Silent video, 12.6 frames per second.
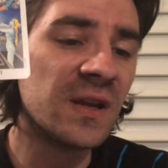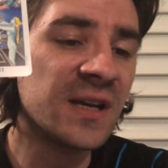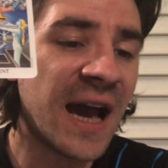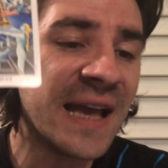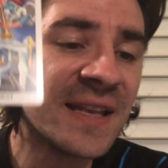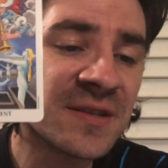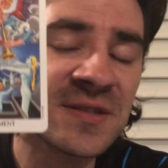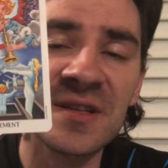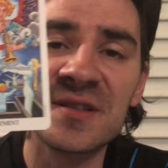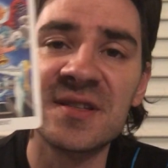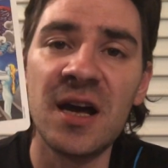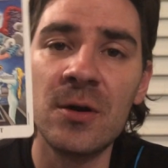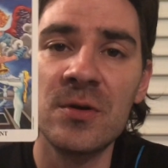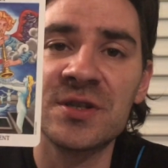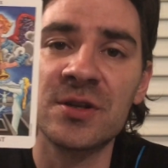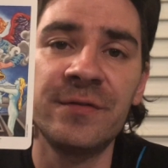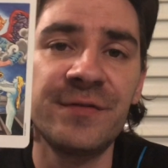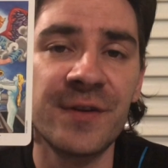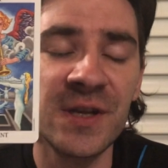guidance that tarot is
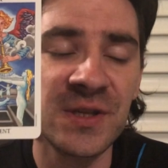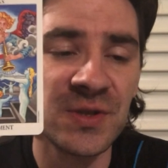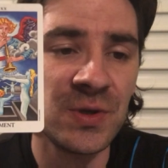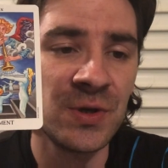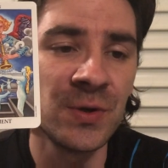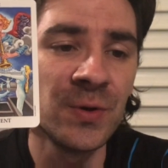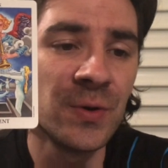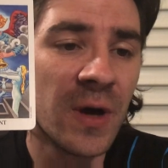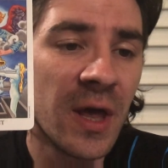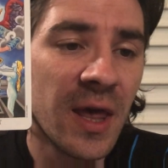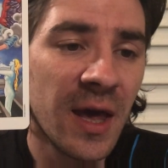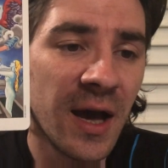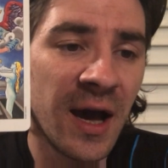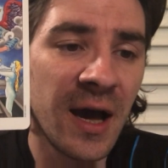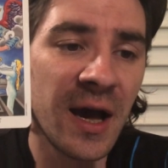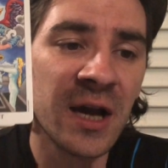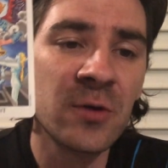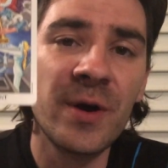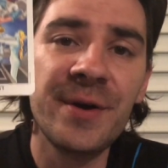offering to you
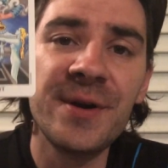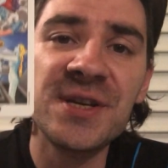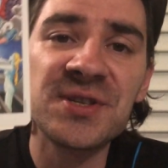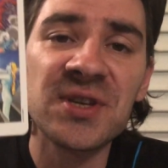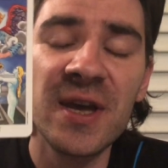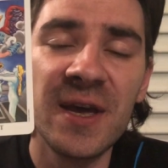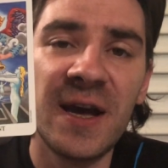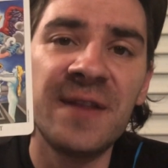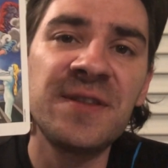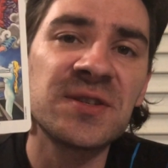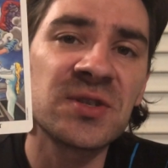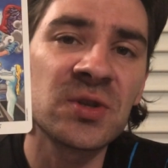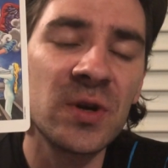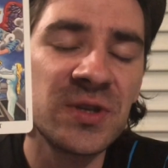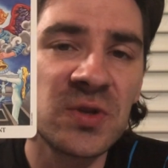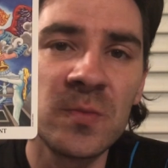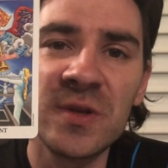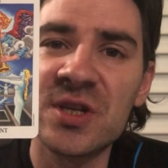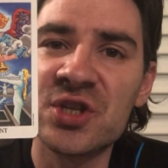uh, aquarius and this is going
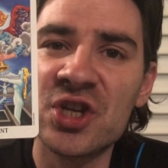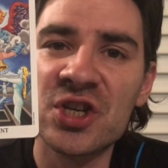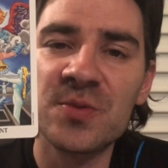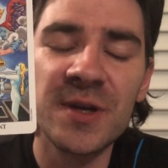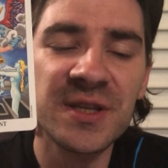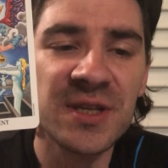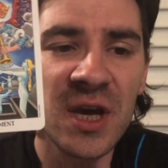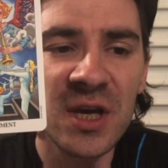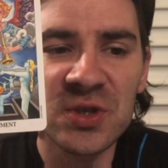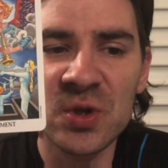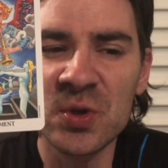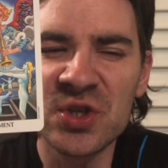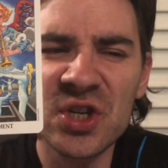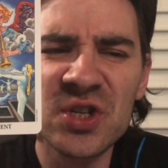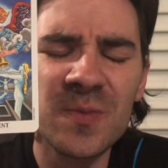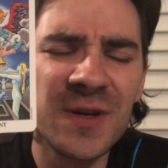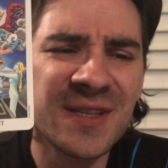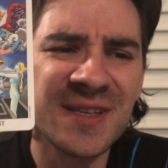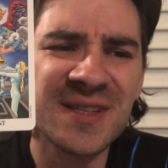to be the judgment so
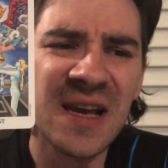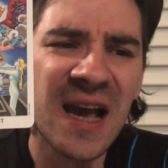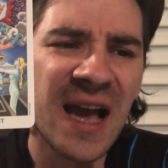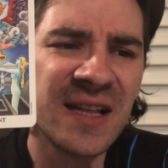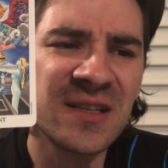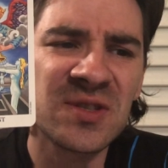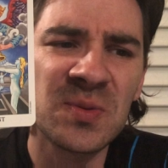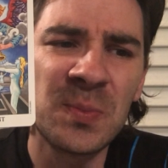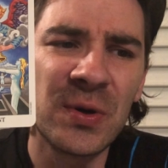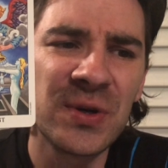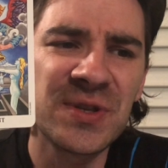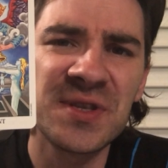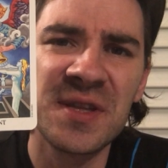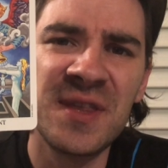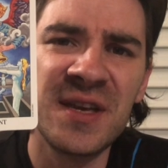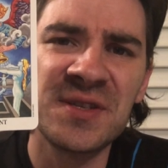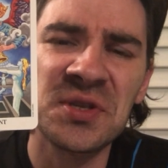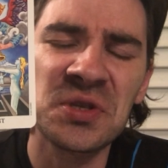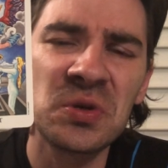judgment as a guidance points that
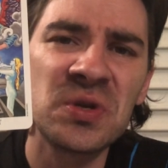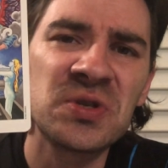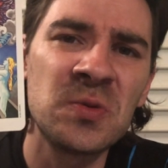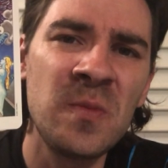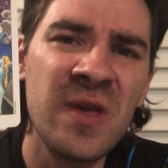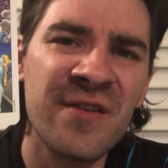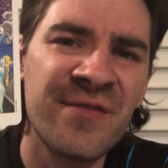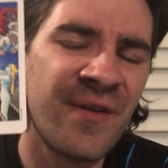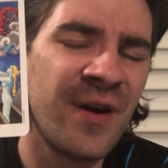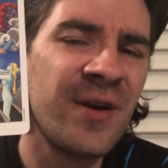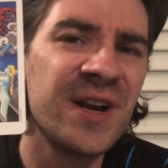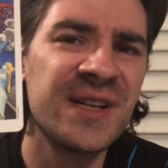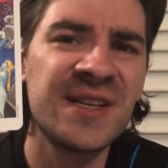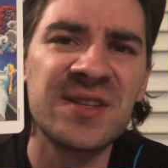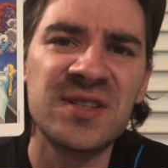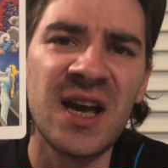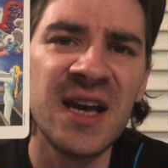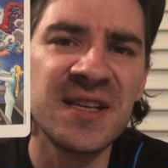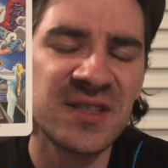this is going to be a very
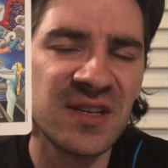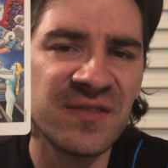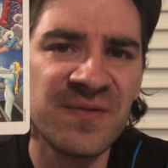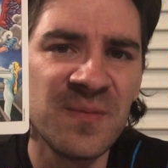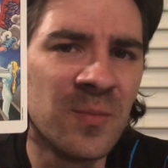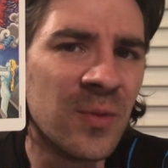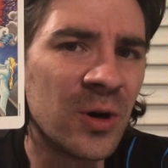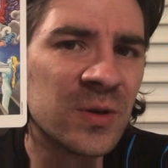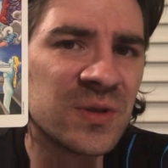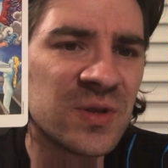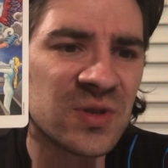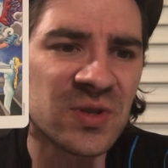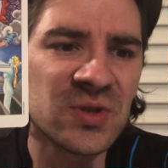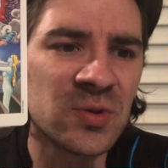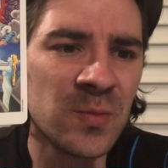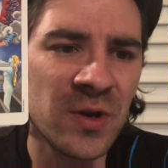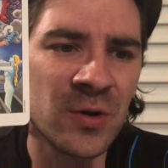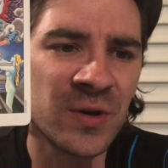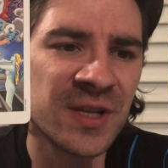decisive month to
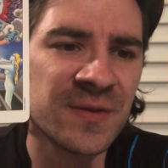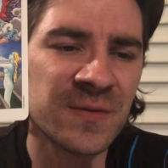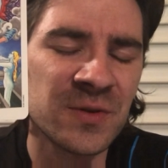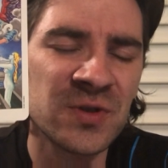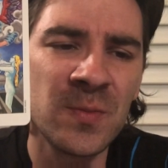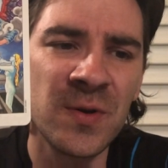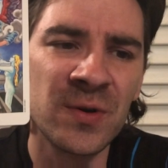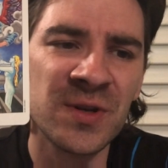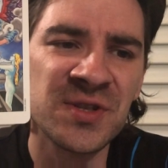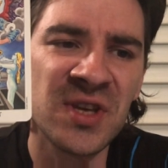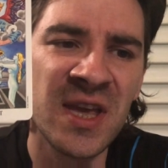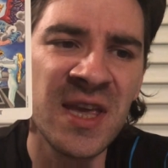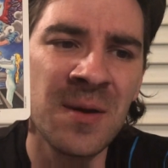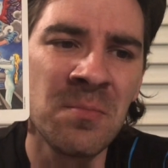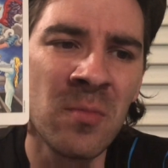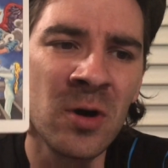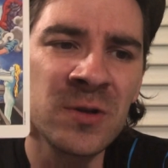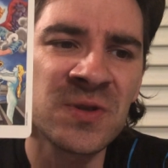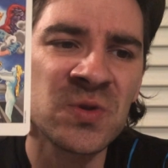be honest to be honest a, a
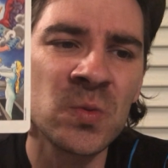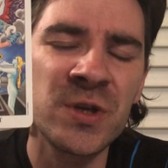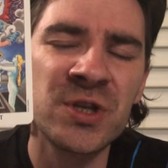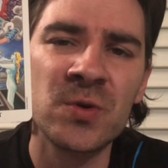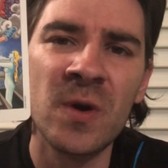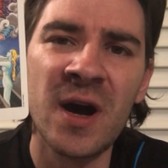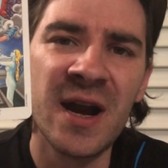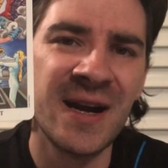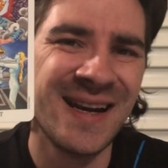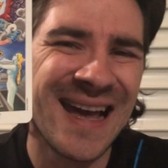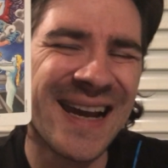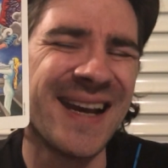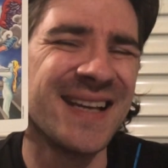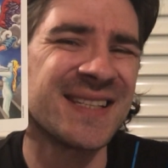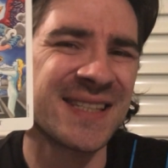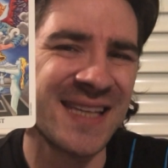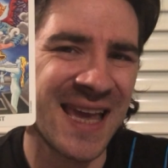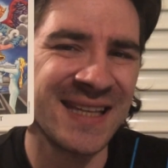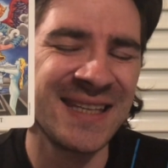month which you are like i
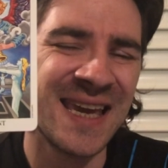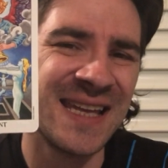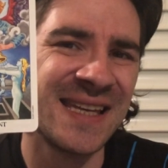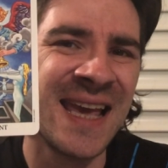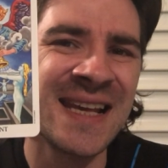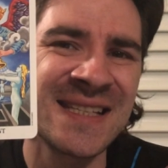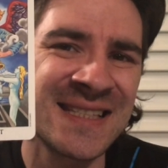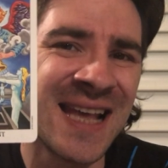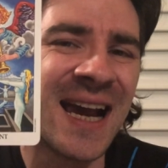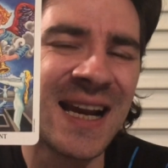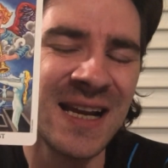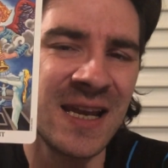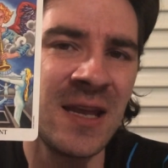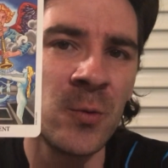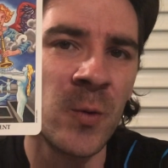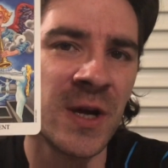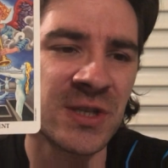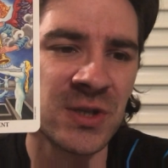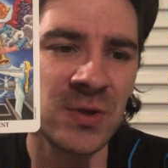said get exactly
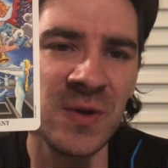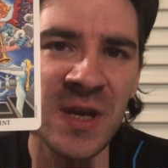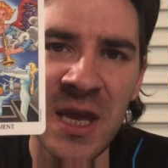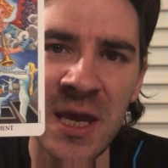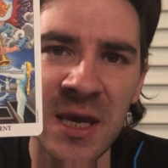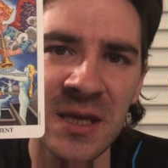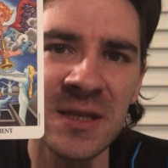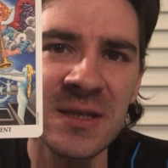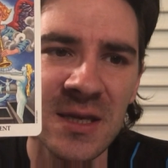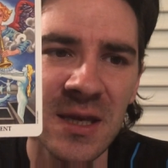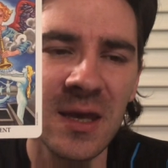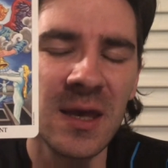what you need